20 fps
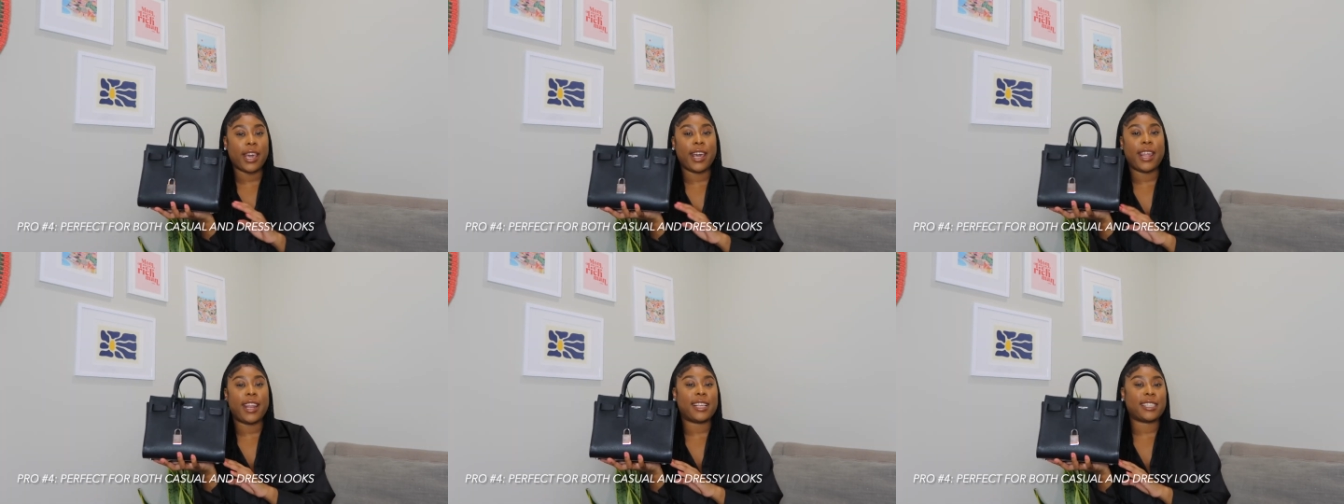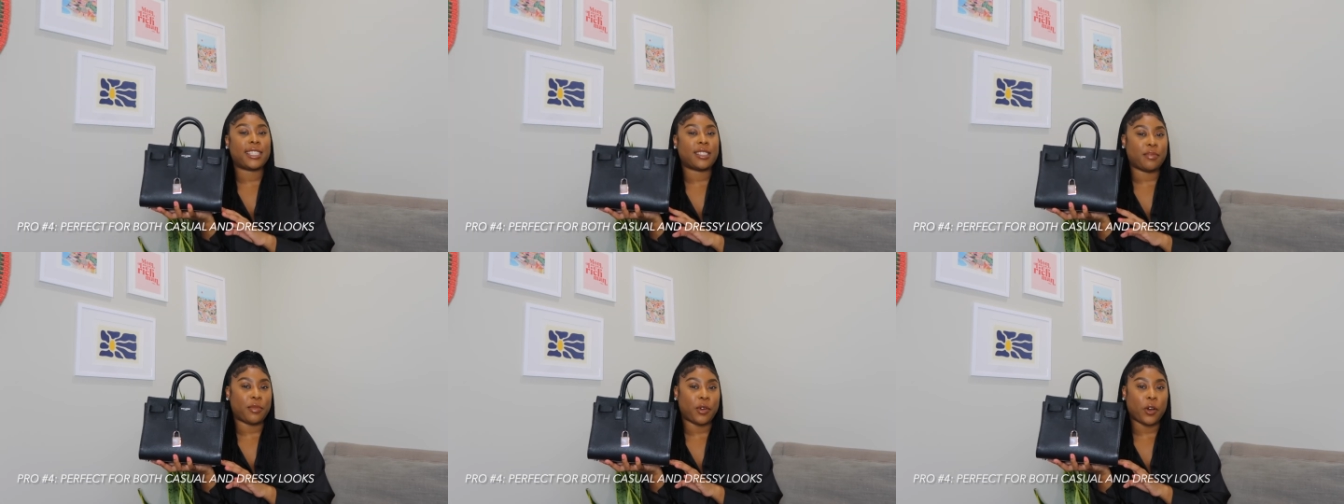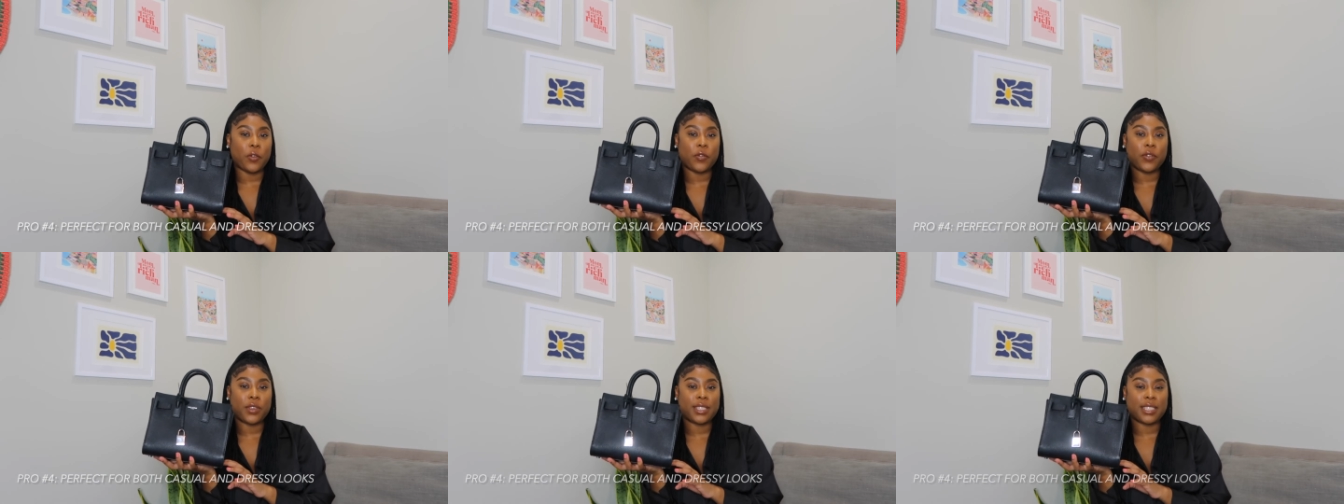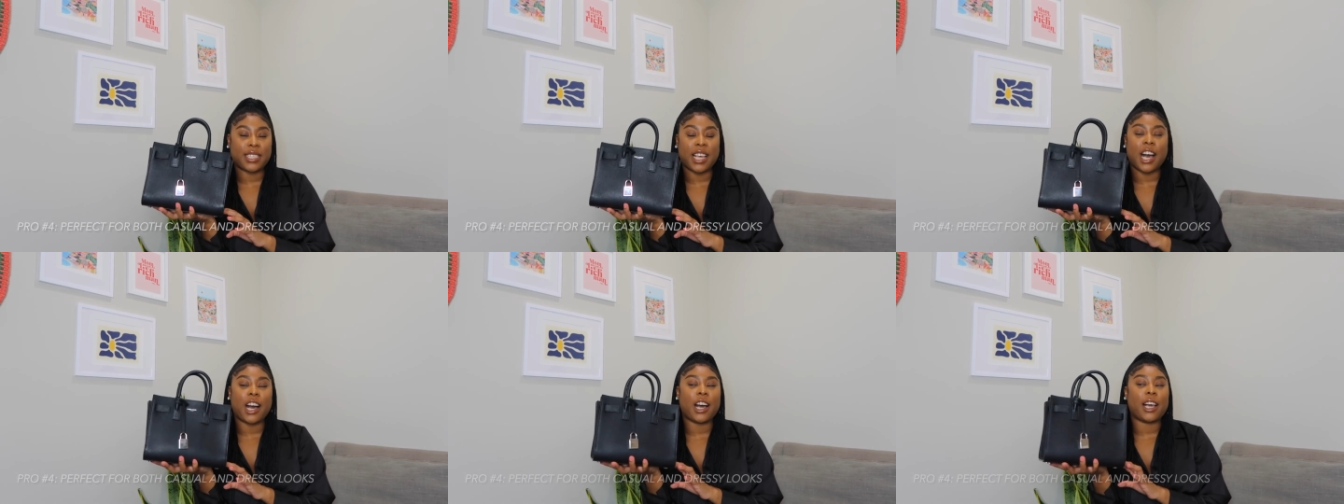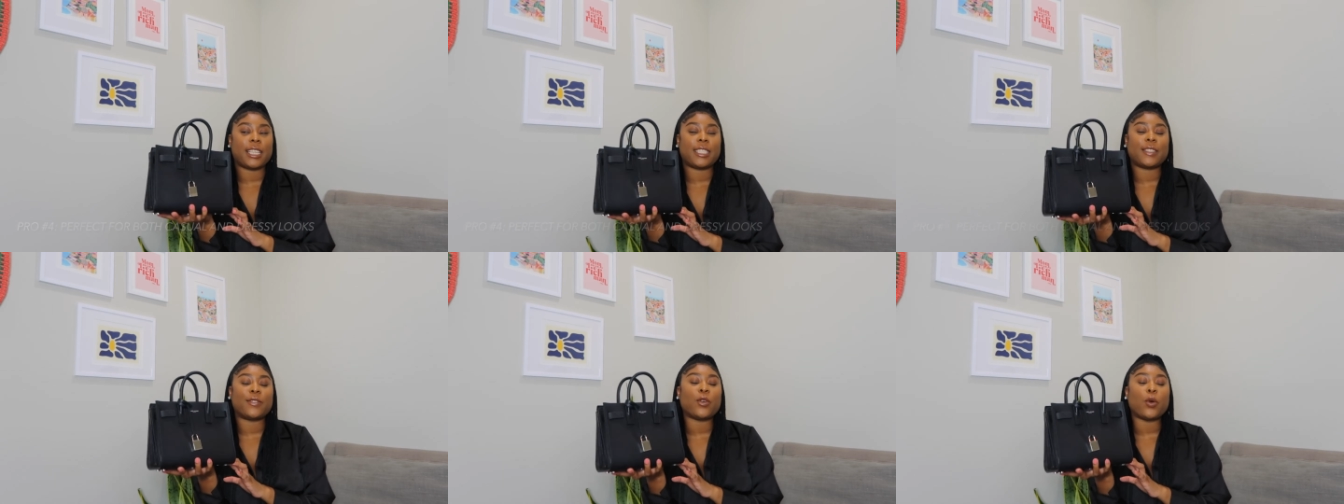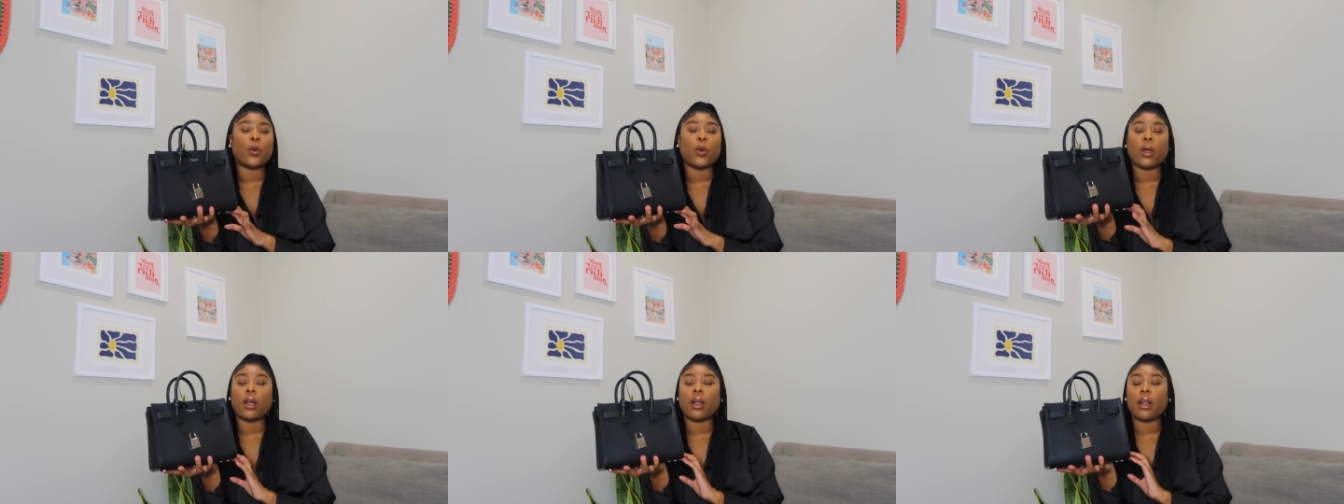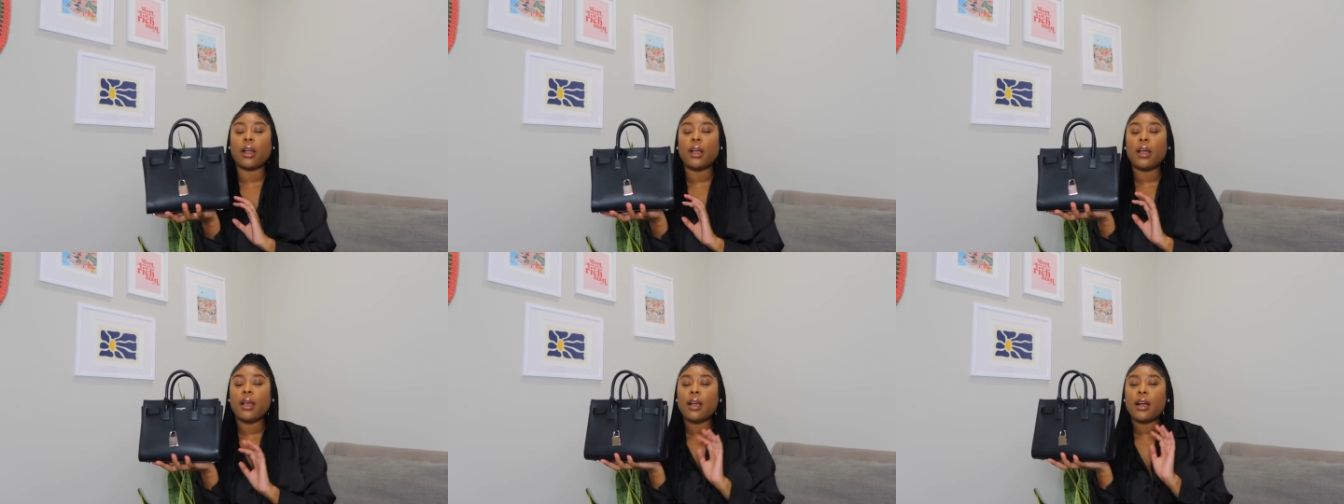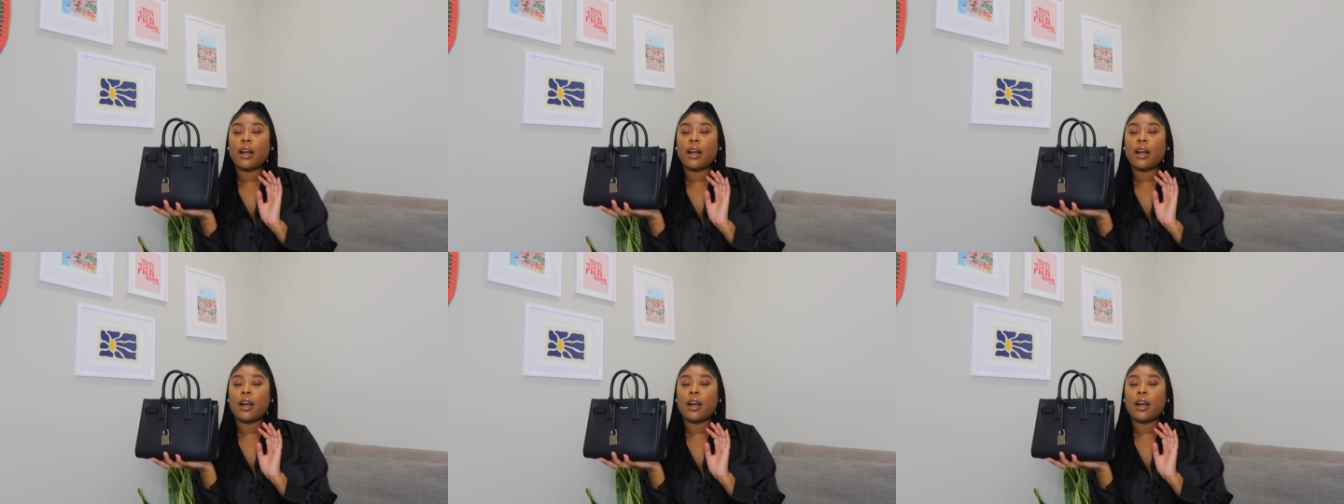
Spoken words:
and it's the perfect size for